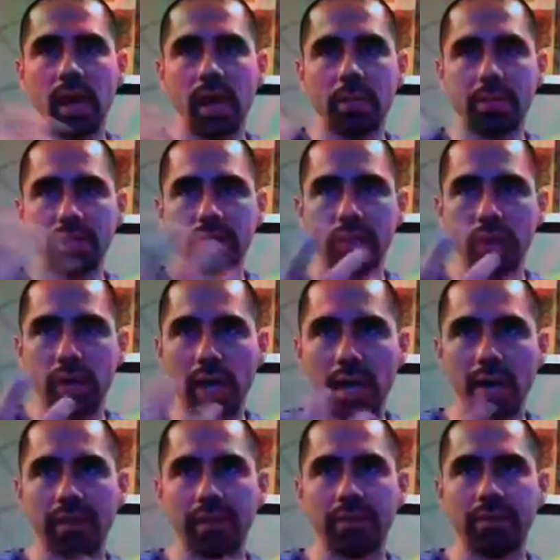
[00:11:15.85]
how much you
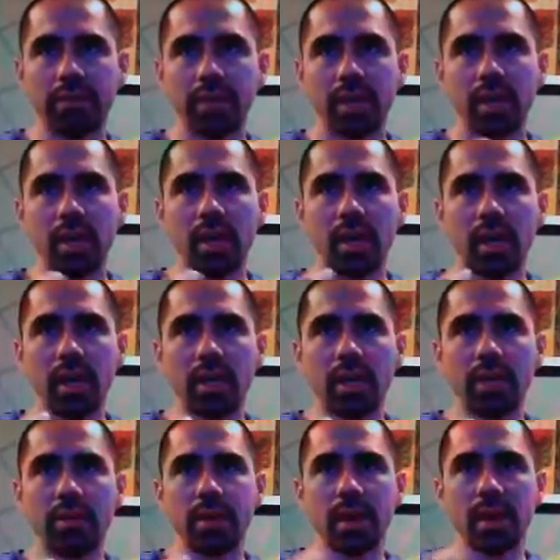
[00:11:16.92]
have,
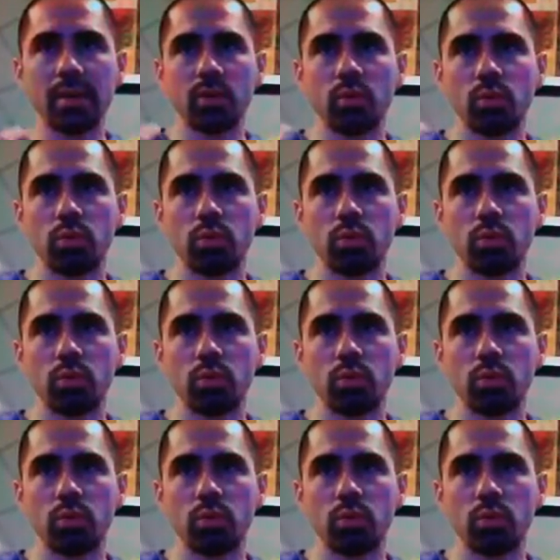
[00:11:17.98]
and